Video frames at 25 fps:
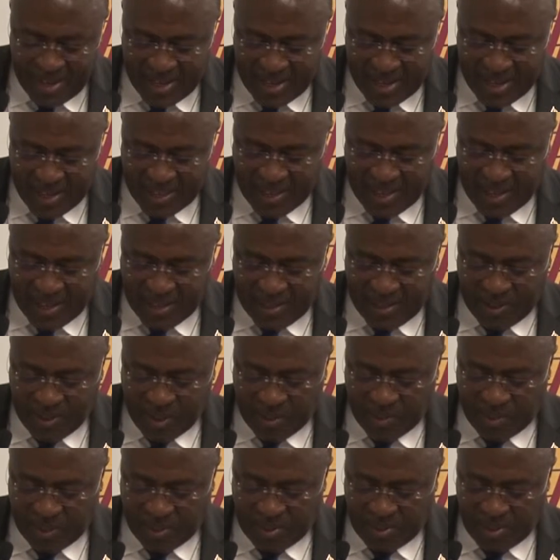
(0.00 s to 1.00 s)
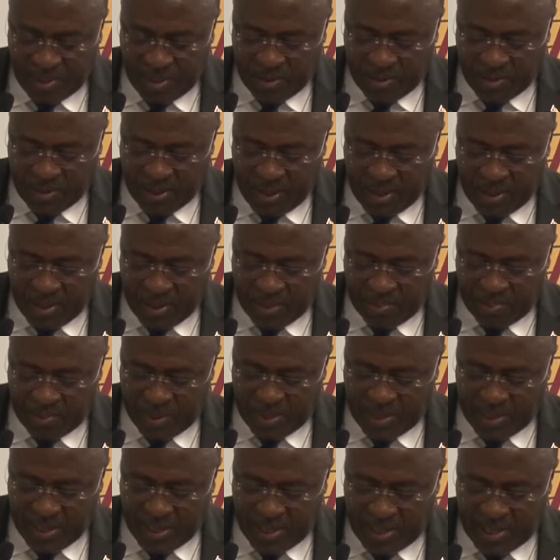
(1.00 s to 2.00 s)
I take this opportunity to thank the
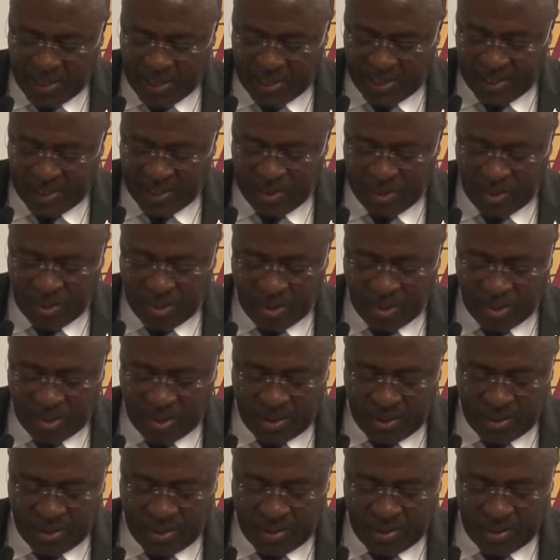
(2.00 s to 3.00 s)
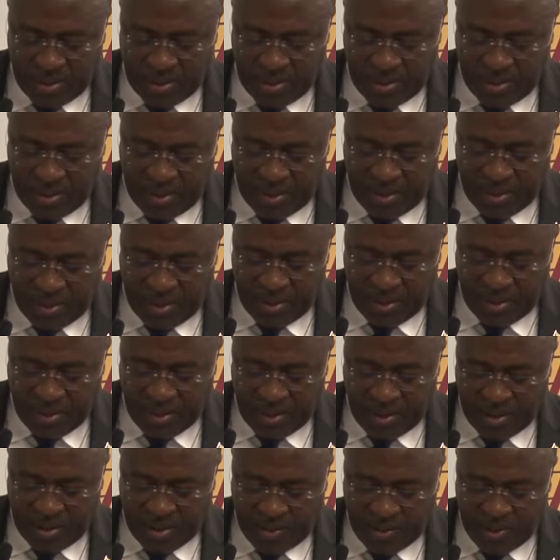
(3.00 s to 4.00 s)
Peace Islands Institute
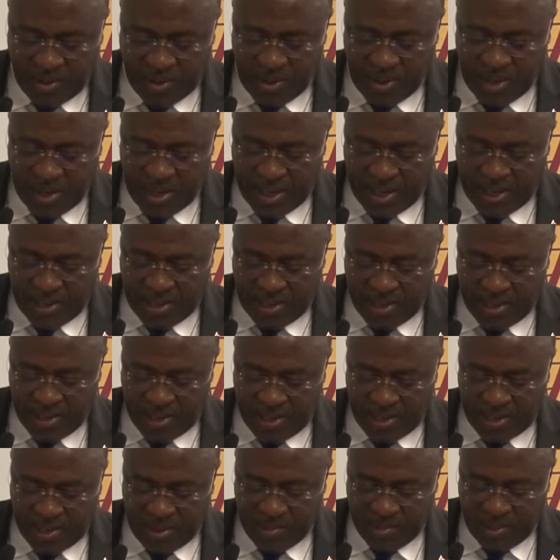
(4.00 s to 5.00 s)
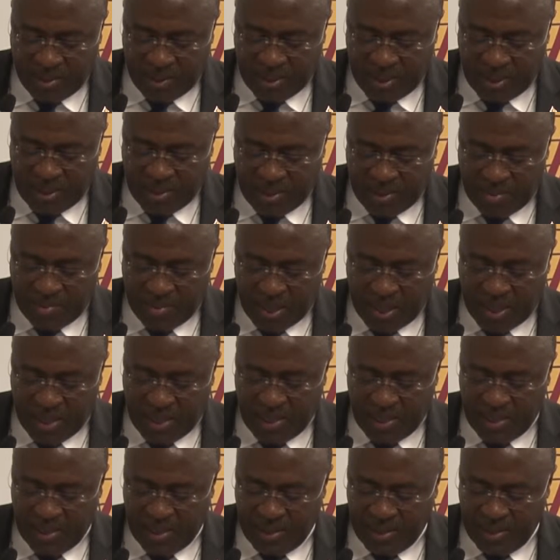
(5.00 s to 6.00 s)
for organizing this important
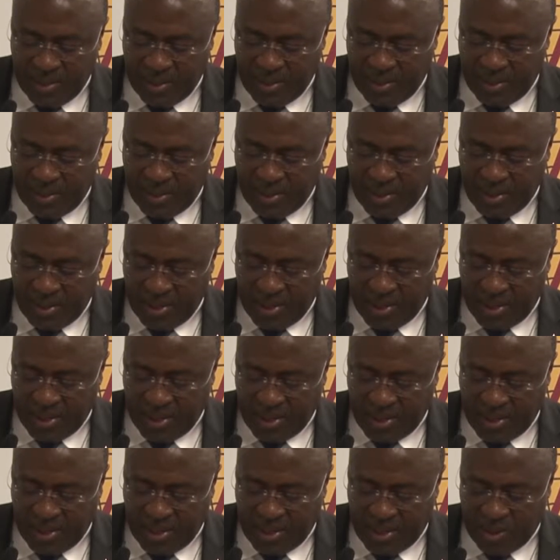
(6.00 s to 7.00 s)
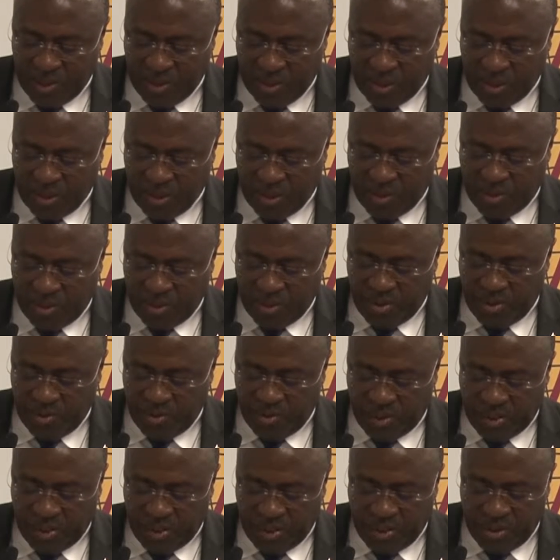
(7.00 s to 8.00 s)
debate and also for
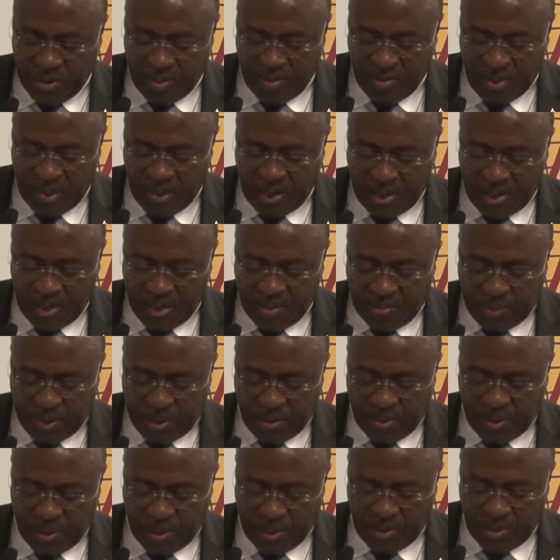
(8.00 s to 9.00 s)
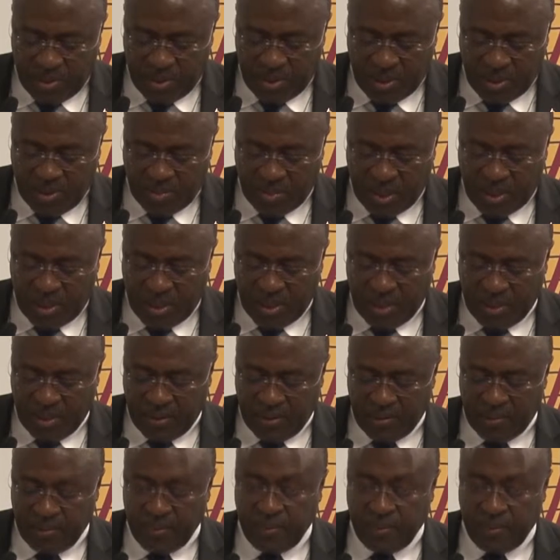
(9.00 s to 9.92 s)
inviting me as a panelist to this meeting.